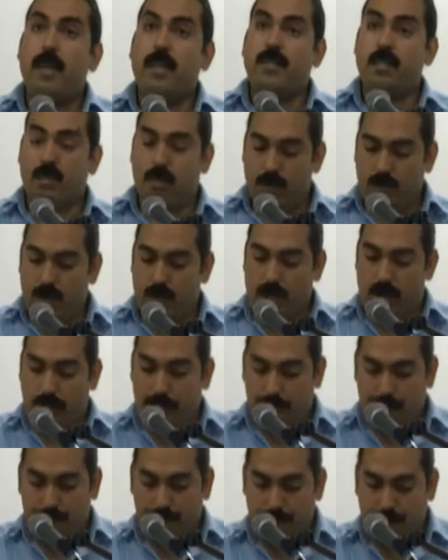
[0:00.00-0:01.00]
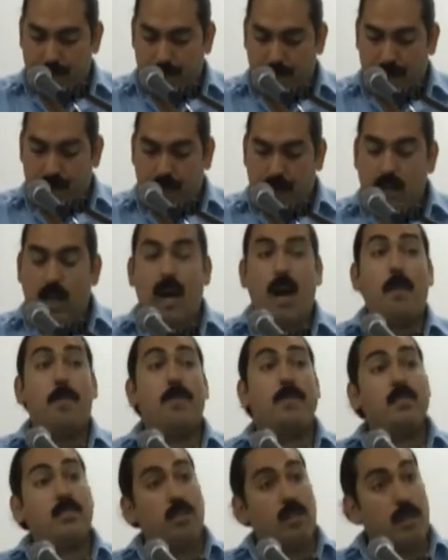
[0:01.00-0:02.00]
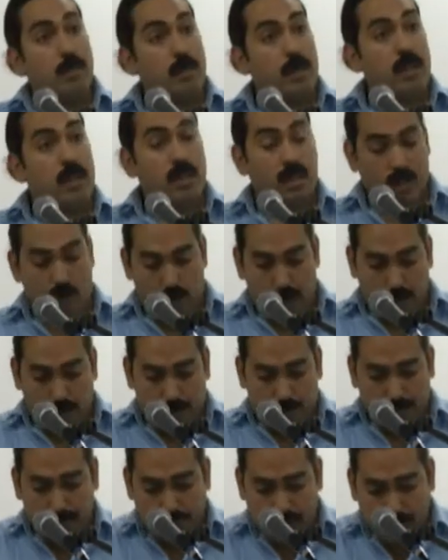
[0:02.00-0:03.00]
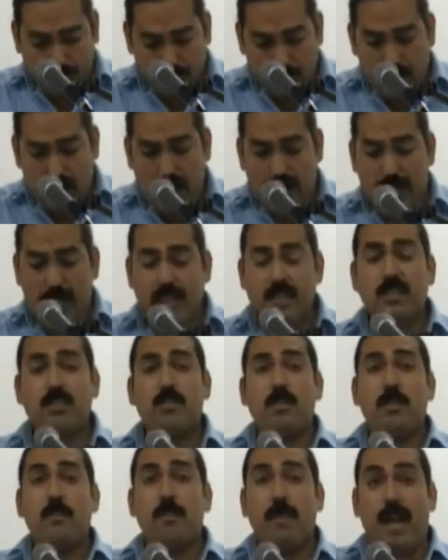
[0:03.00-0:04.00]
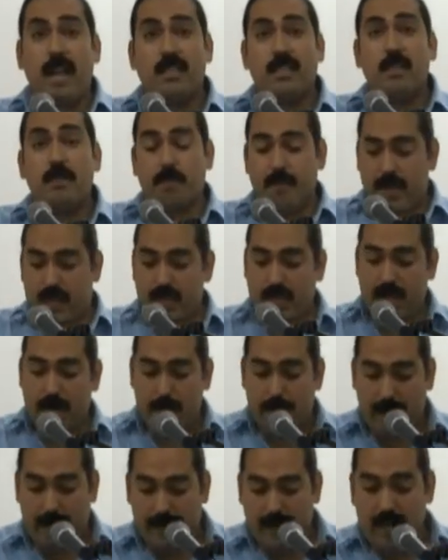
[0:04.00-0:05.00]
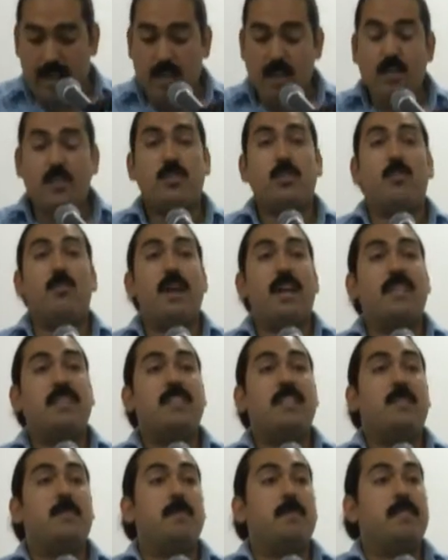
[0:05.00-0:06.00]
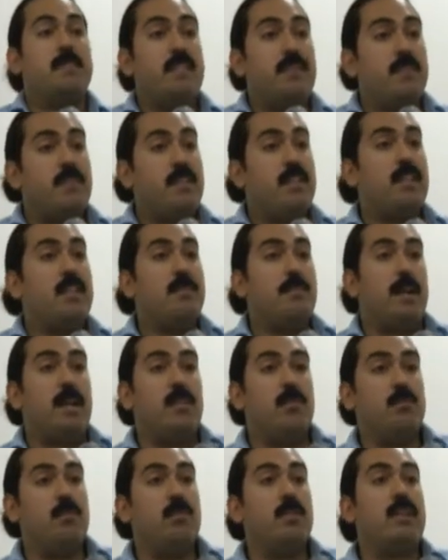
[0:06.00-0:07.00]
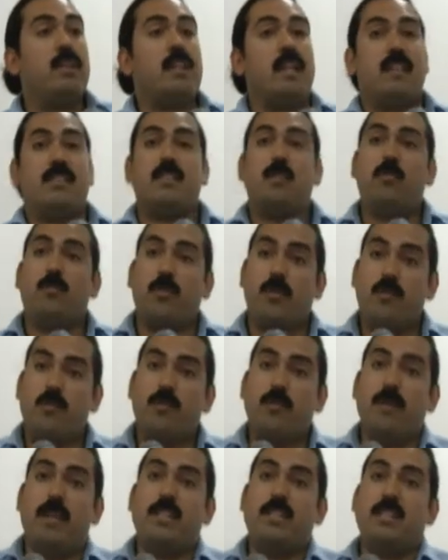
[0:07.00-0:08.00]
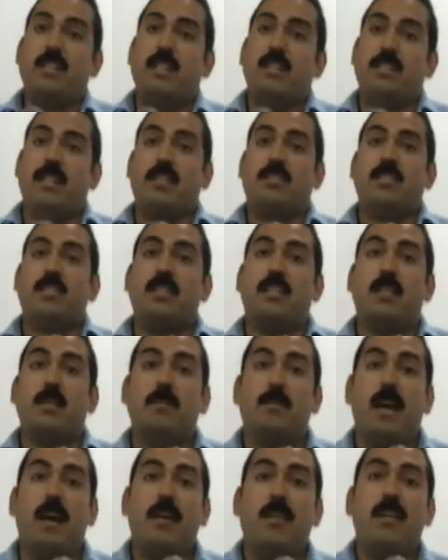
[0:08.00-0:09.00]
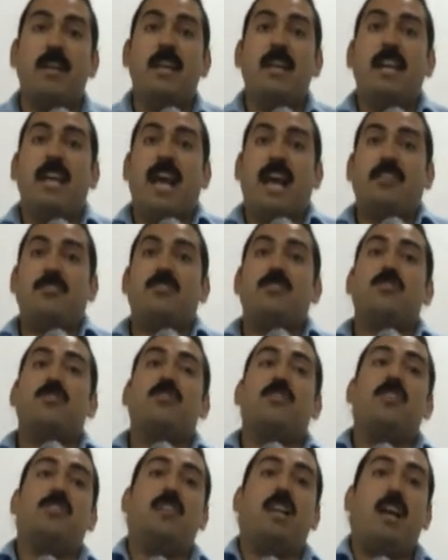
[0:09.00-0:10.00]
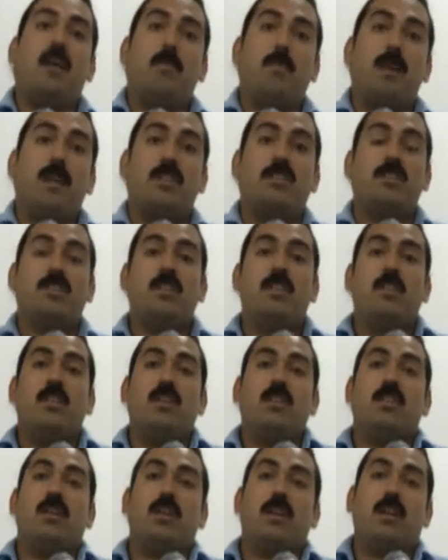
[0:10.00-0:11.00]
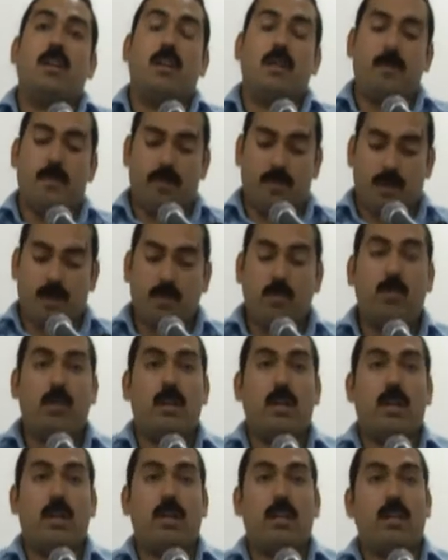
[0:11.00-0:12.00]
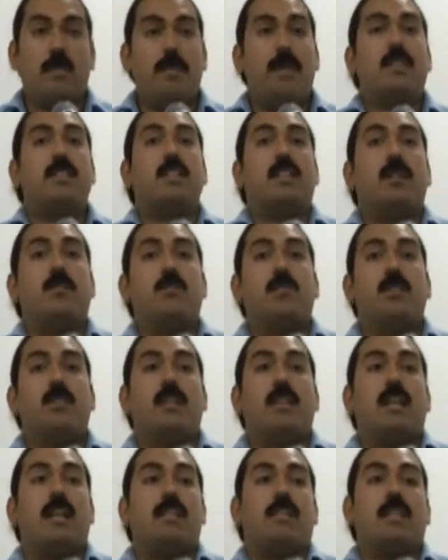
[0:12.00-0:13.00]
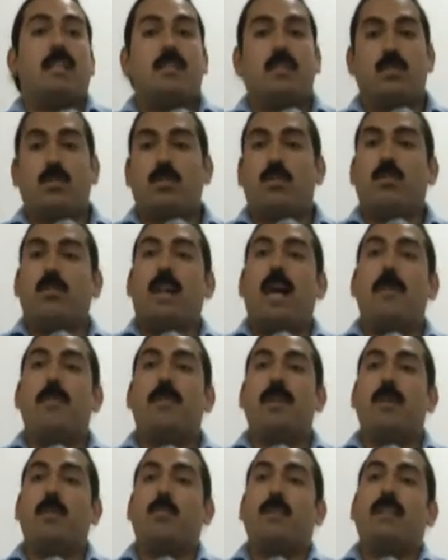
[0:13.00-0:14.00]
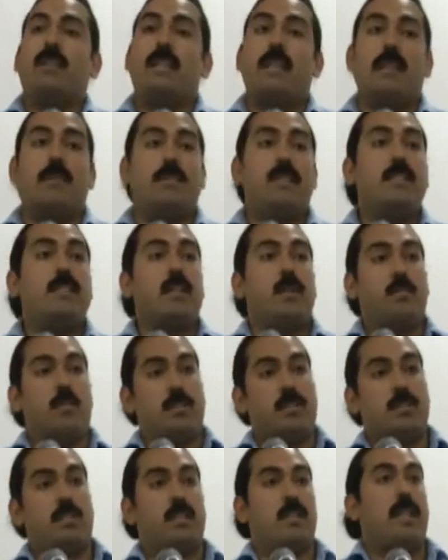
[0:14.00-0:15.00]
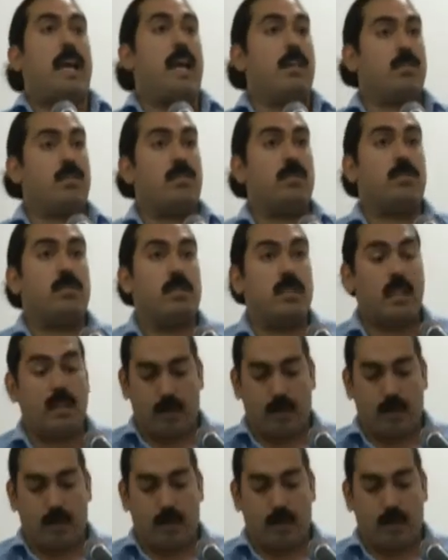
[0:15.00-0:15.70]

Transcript: Mexico today. Up until a month ago, thanks to a massive media campaign directed specifically by the ruling class, and more information has actually come out as to just how much the Mexican ruling class has collaborated with Televisa, which is the national